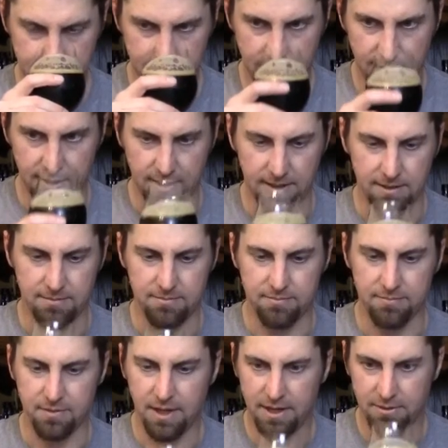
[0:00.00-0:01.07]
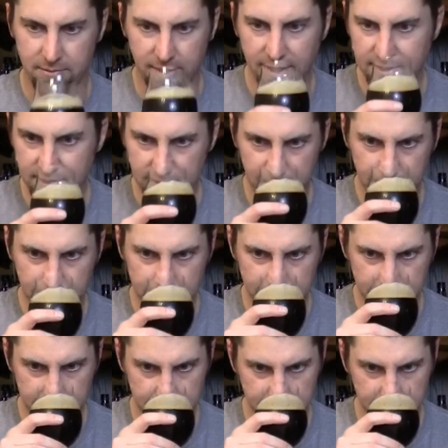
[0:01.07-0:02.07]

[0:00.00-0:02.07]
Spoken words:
A lot of raisin notes.